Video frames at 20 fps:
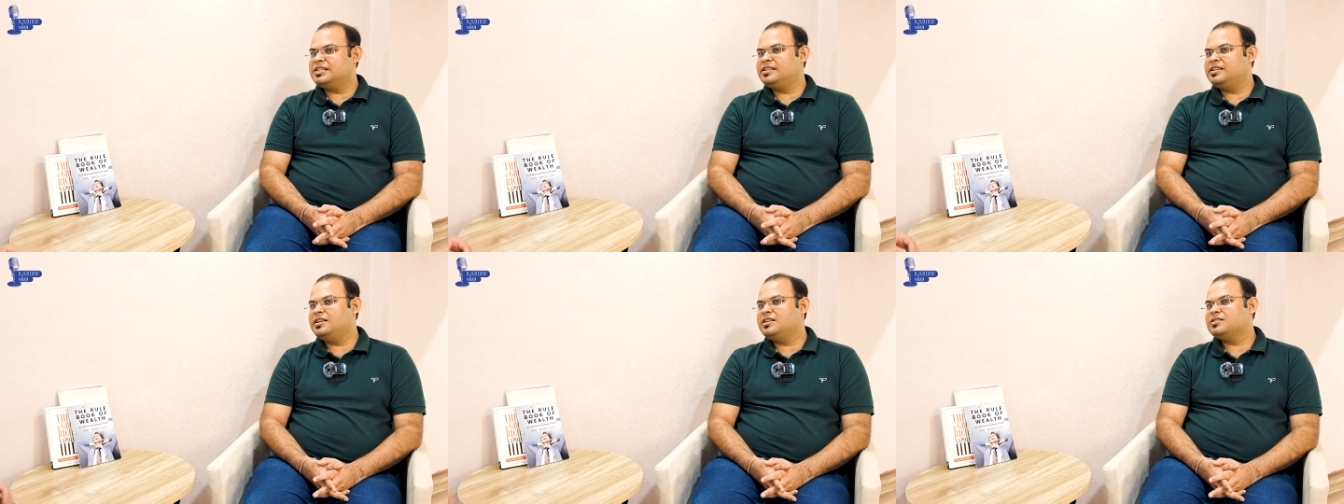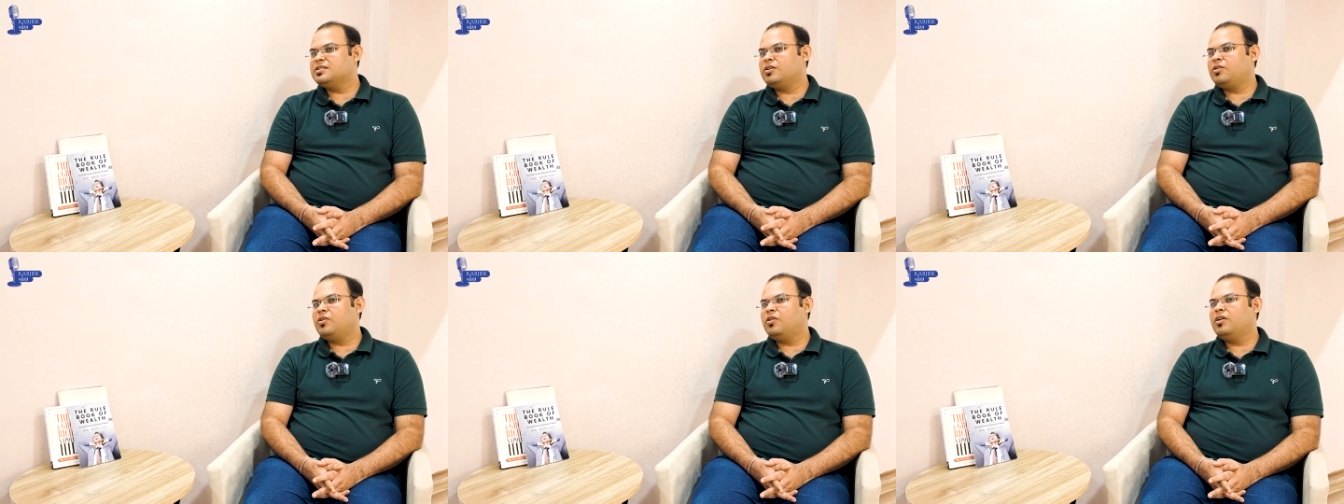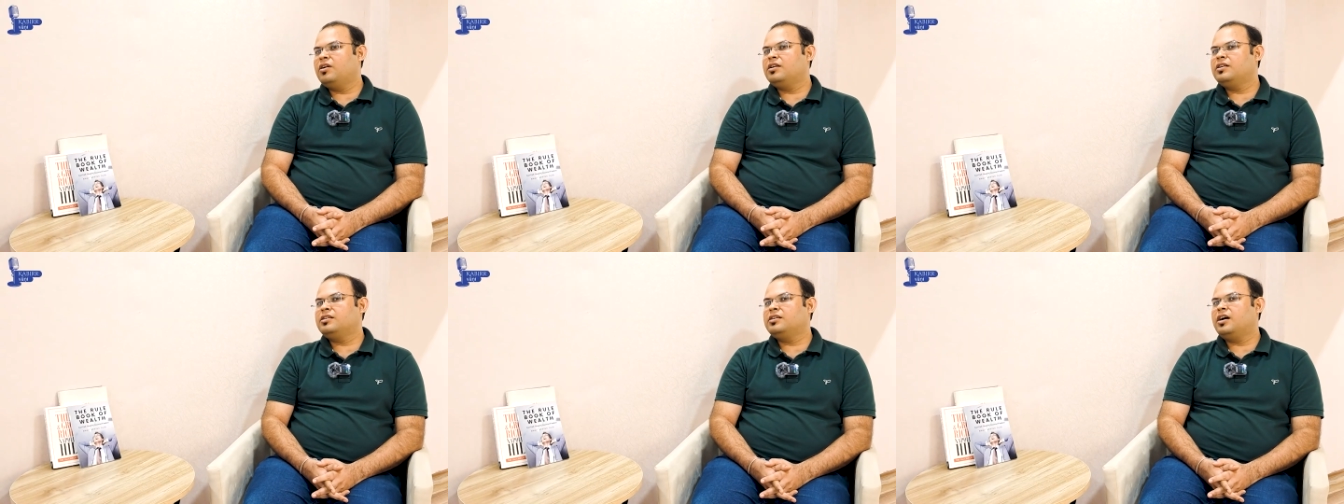These are
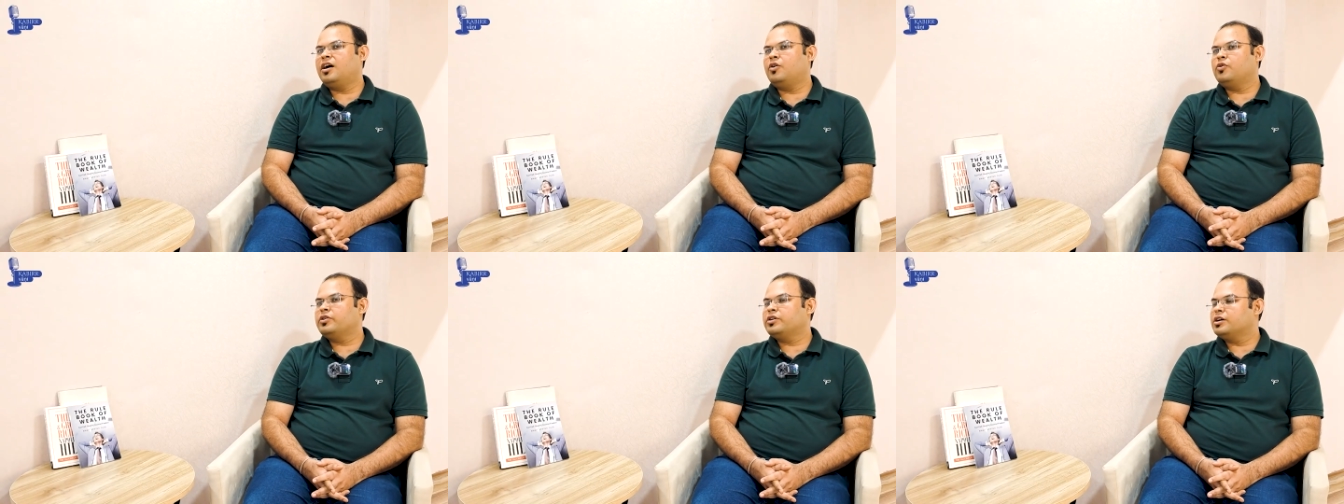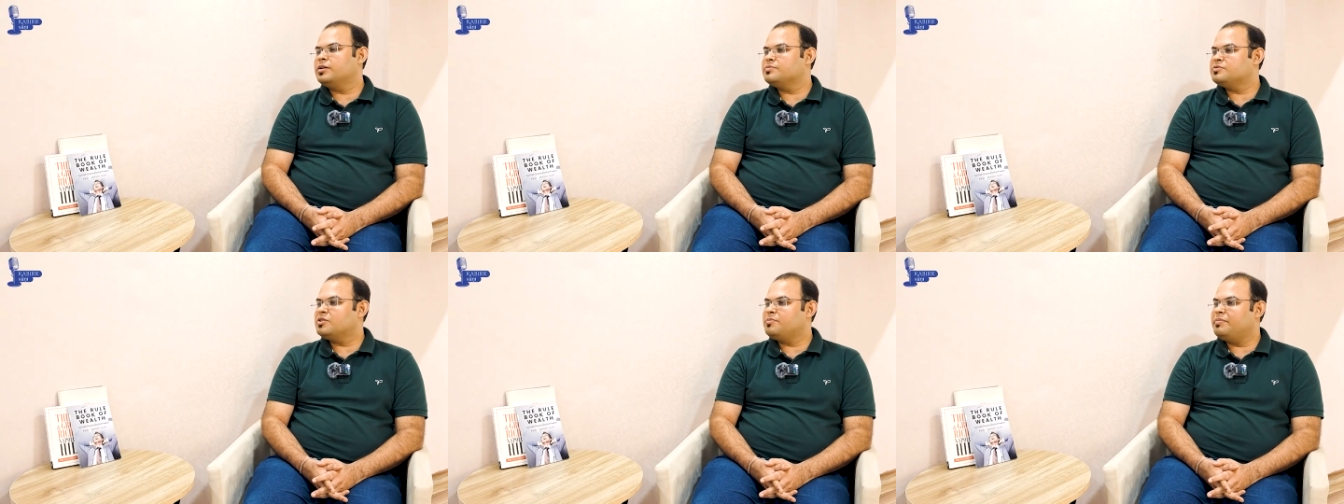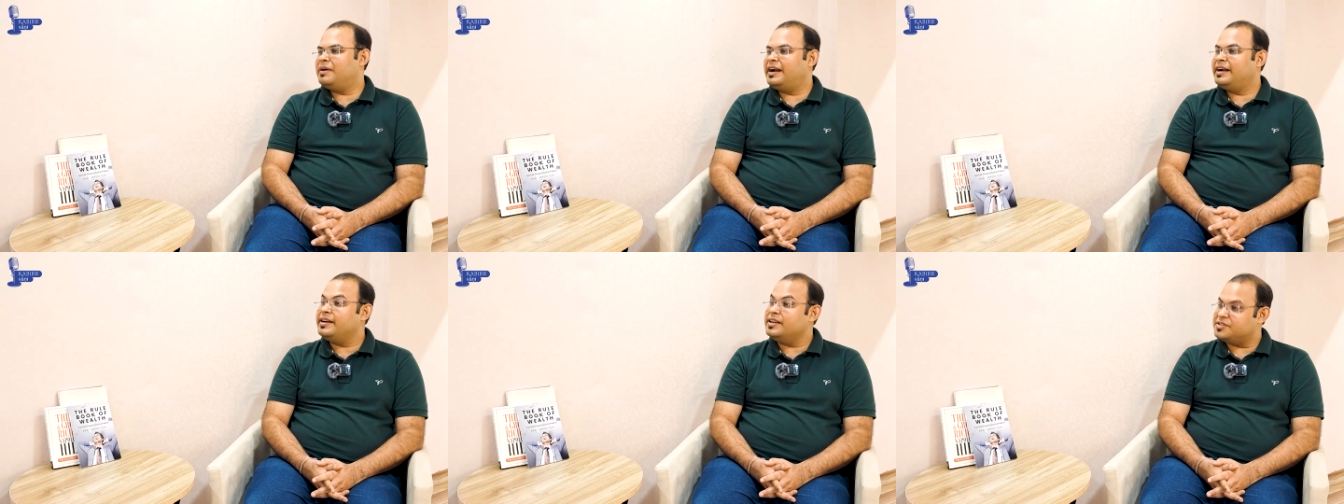all the outcomes of
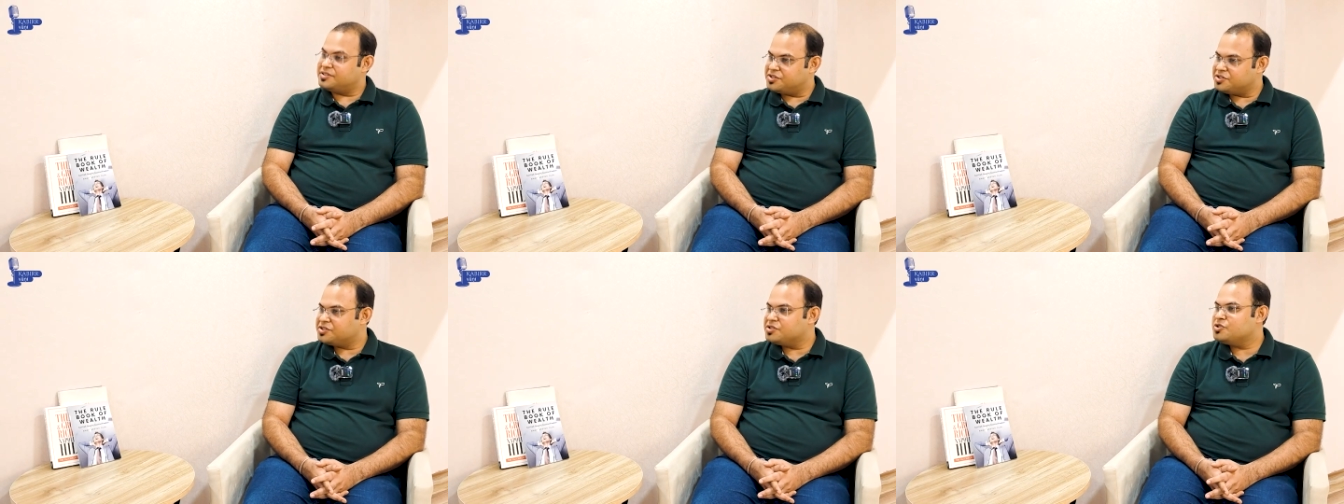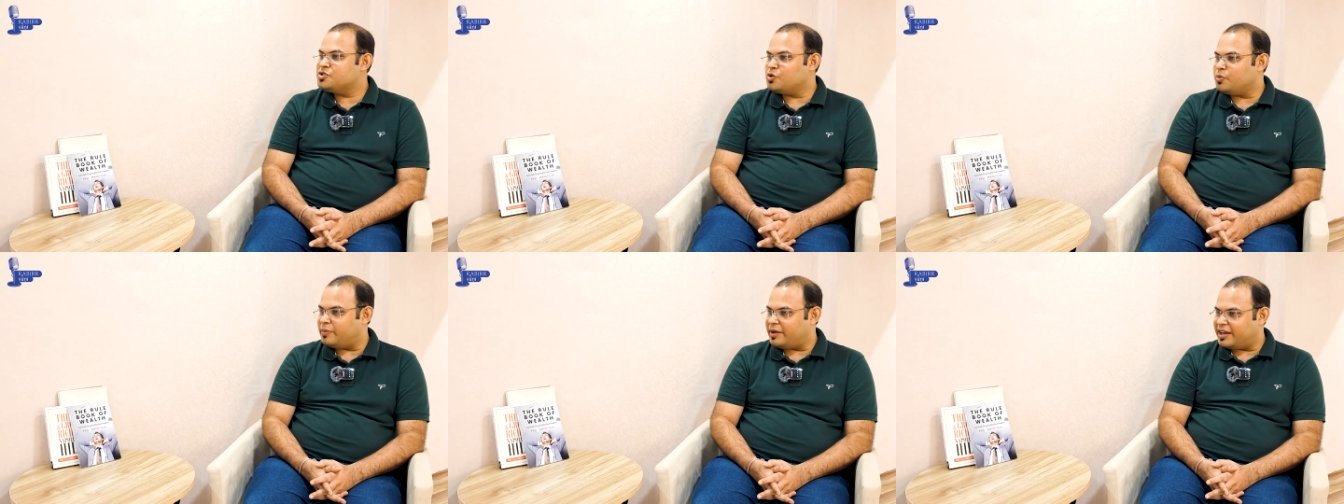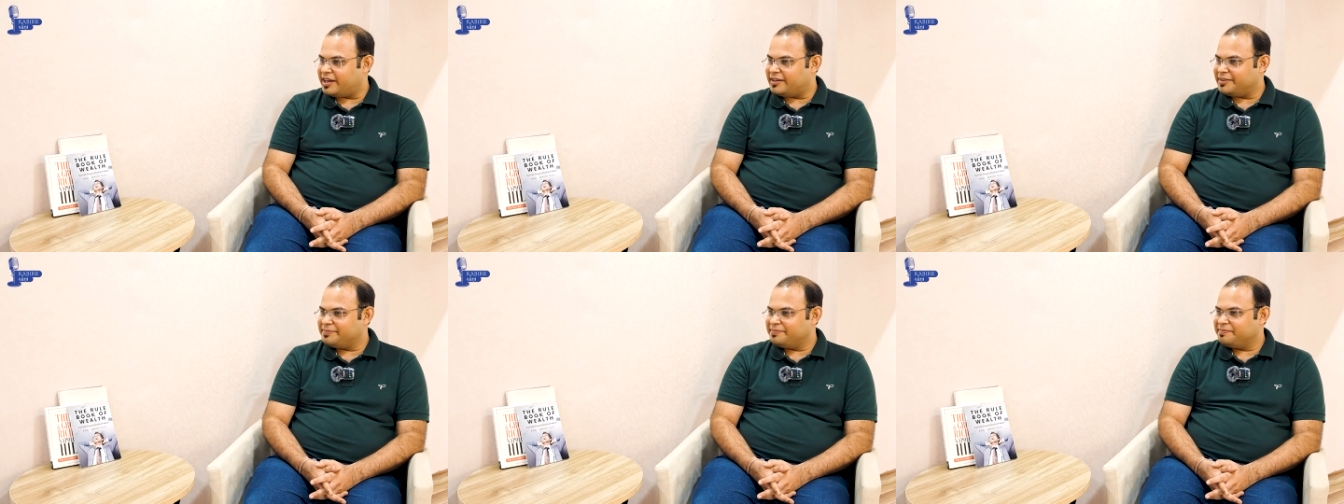bad decisions you
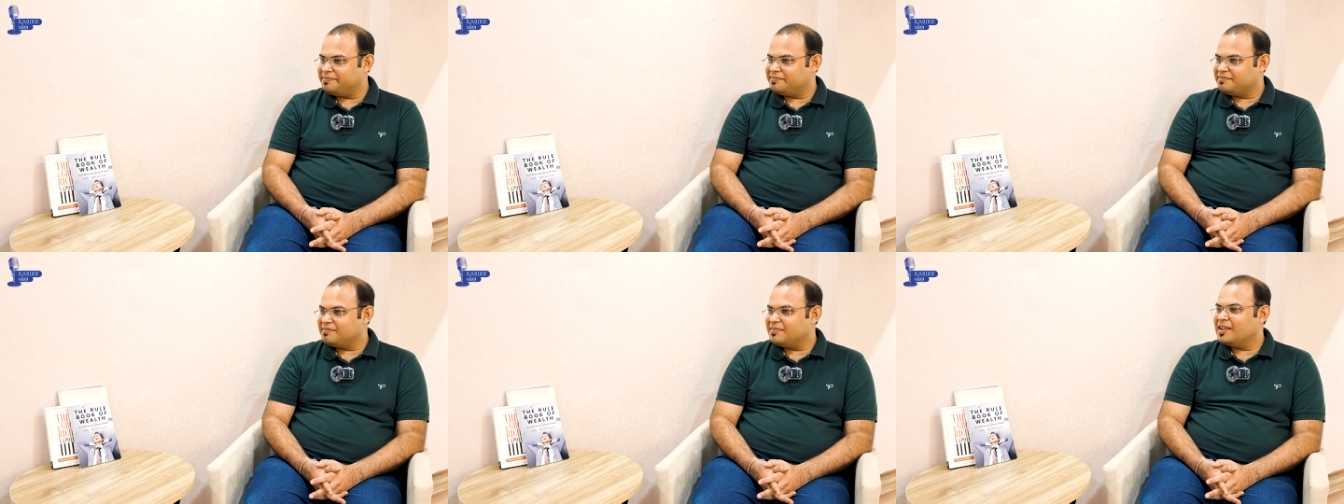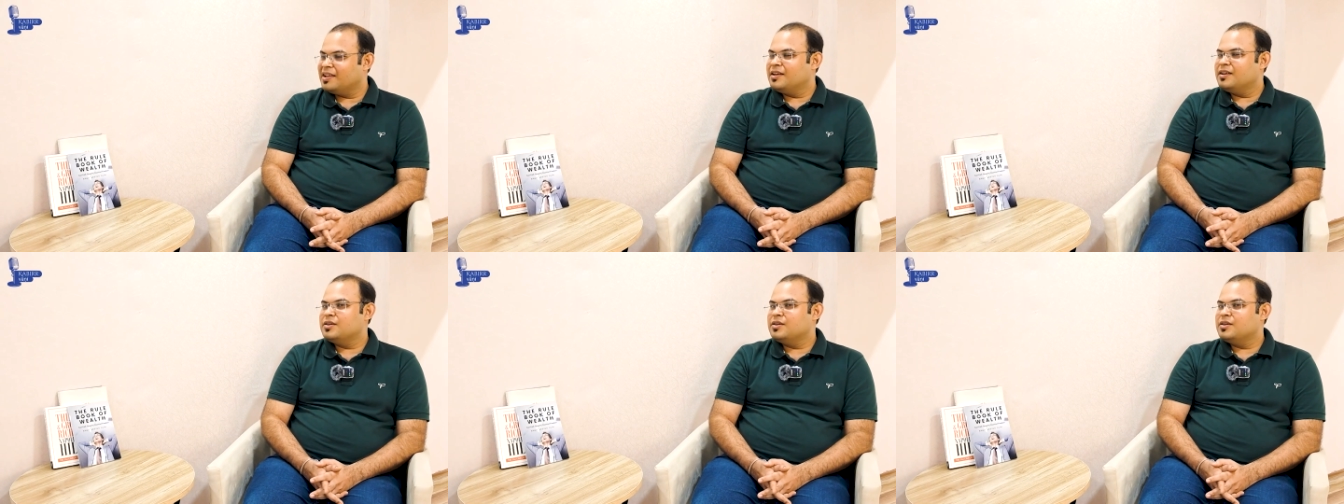make. Okay.